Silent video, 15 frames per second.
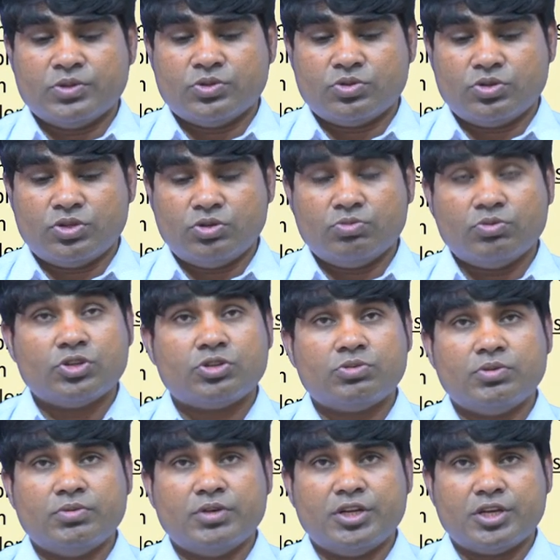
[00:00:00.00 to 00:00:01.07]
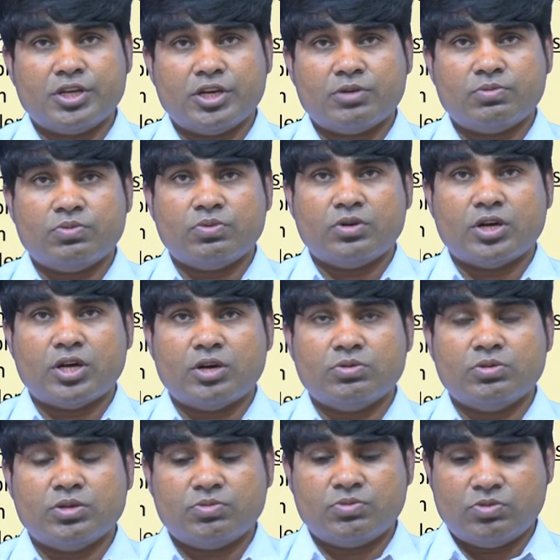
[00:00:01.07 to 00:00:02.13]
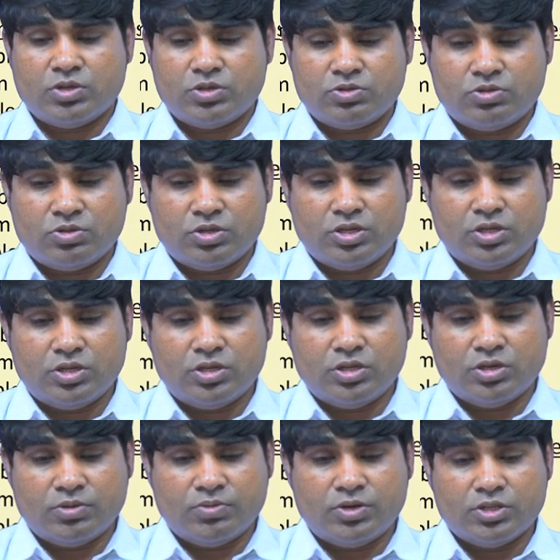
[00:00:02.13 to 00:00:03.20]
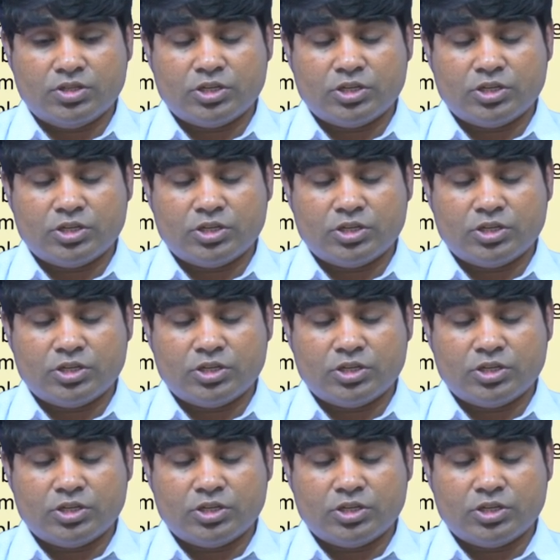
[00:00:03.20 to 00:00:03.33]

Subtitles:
So you must be very careful how you have to actually operate.